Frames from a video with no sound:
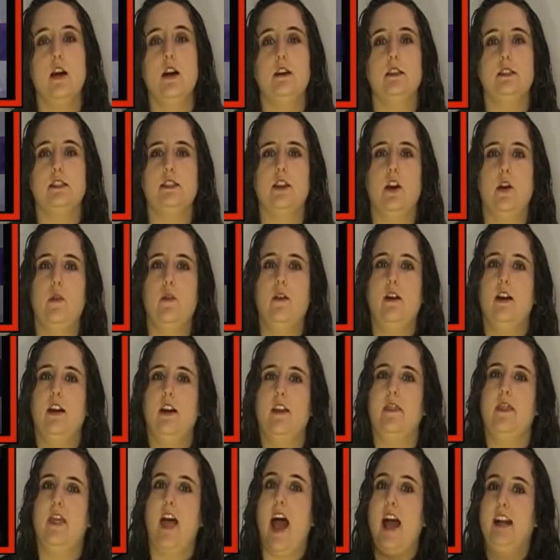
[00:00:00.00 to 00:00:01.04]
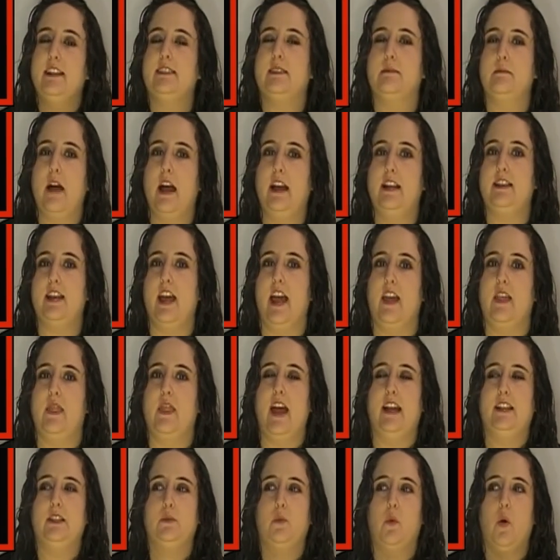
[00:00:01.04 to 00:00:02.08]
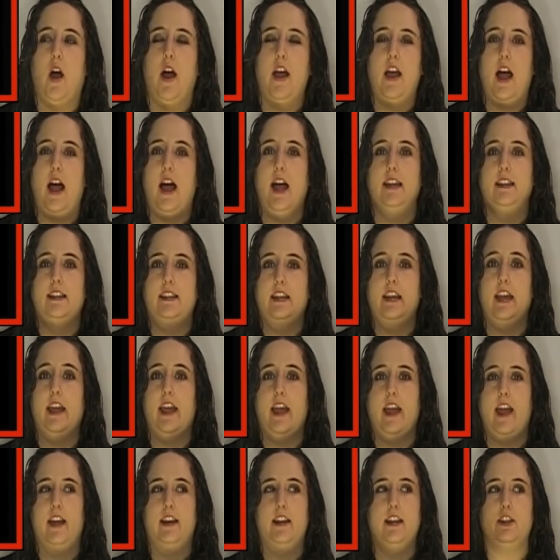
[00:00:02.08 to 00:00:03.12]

So that's my take. That's why I can't